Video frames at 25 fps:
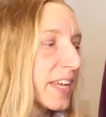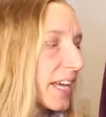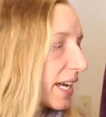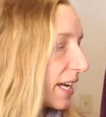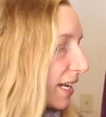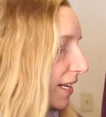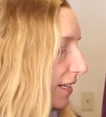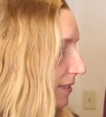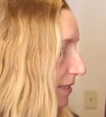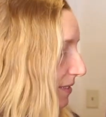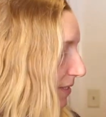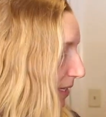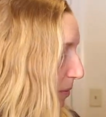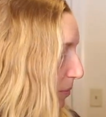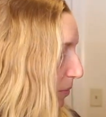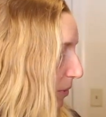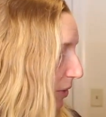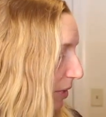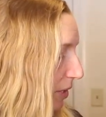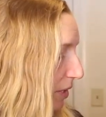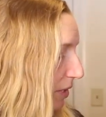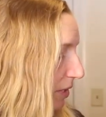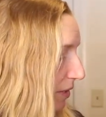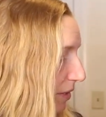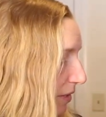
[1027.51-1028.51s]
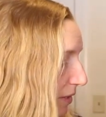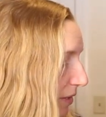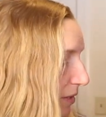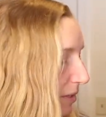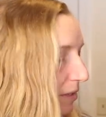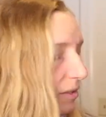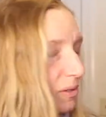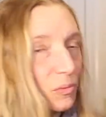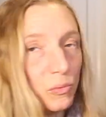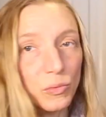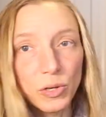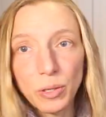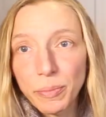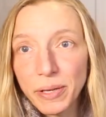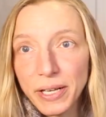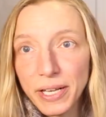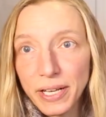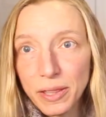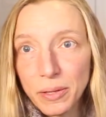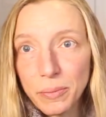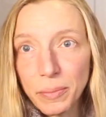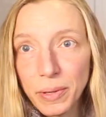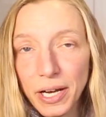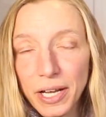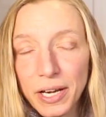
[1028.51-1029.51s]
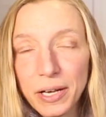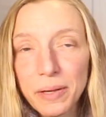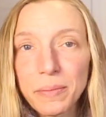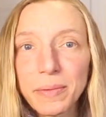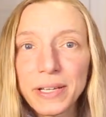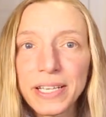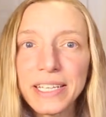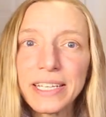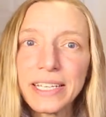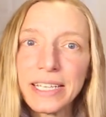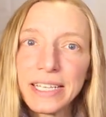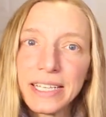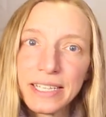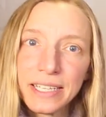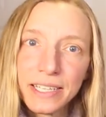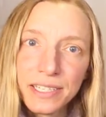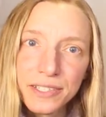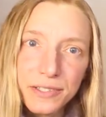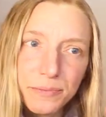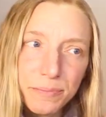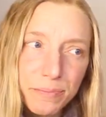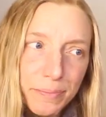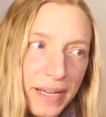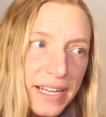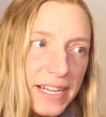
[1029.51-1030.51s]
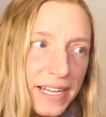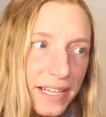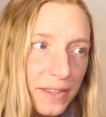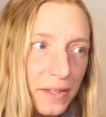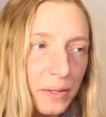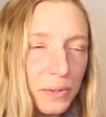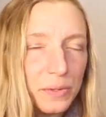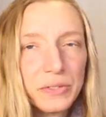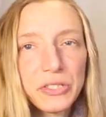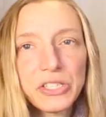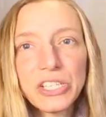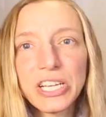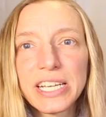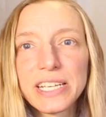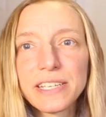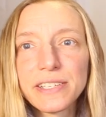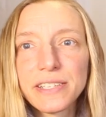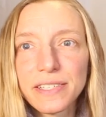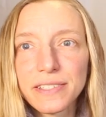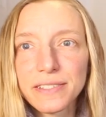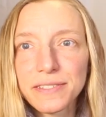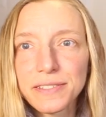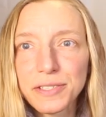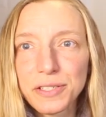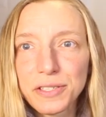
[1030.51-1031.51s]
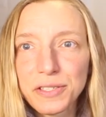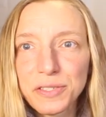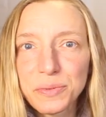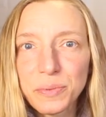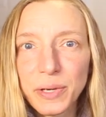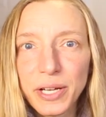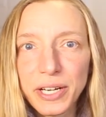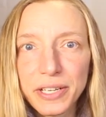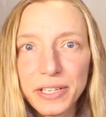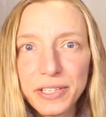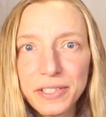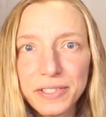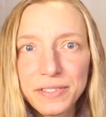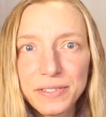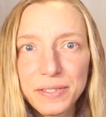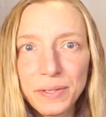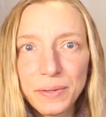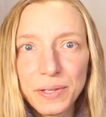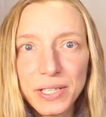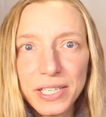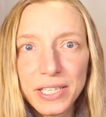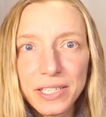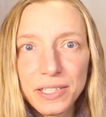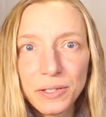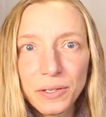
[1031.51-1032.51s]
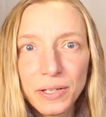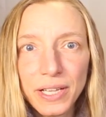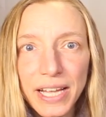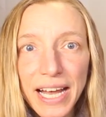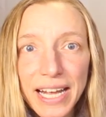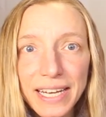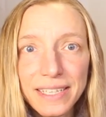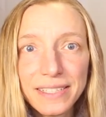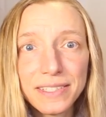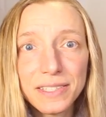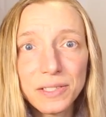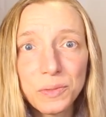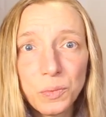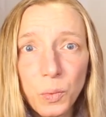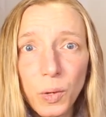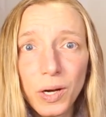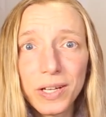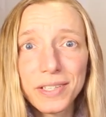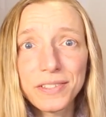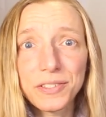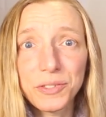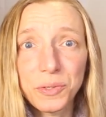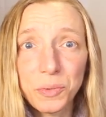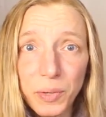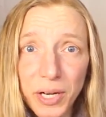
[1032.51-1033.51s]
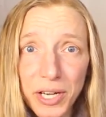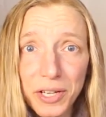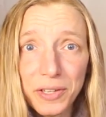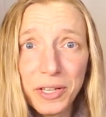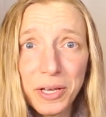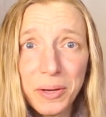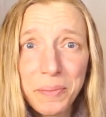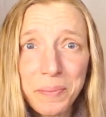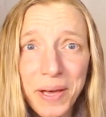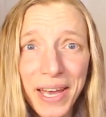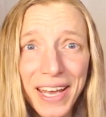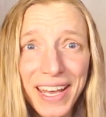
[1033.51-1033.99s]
And same with the ribbing on the bottom, like make those changes to your sweaters so that you'll actually want to wear them.